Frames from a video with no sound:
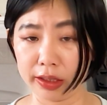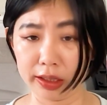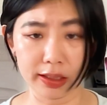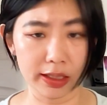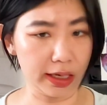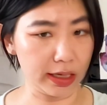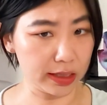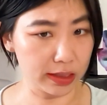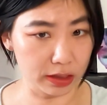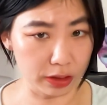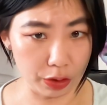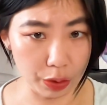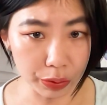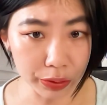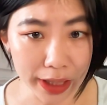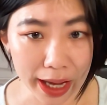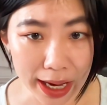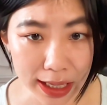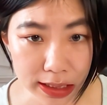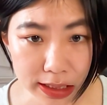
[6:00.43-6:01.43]
is
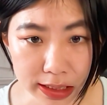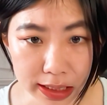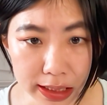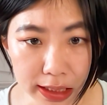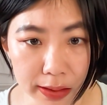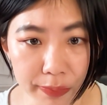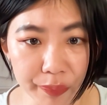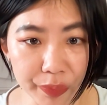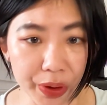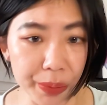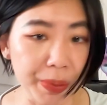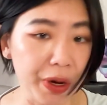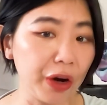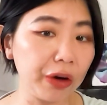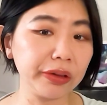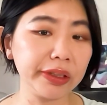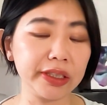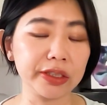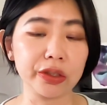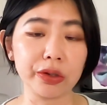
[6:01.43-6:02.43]
long lasting.
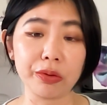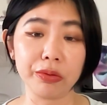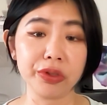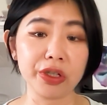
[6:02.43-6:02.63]
Apparently it's going